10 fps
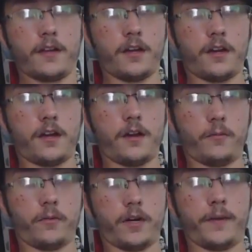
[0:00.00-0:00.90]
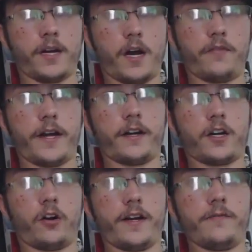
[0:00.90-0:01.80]
Uh, we're going to be covering
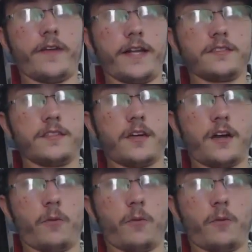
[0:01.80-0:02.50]
current events.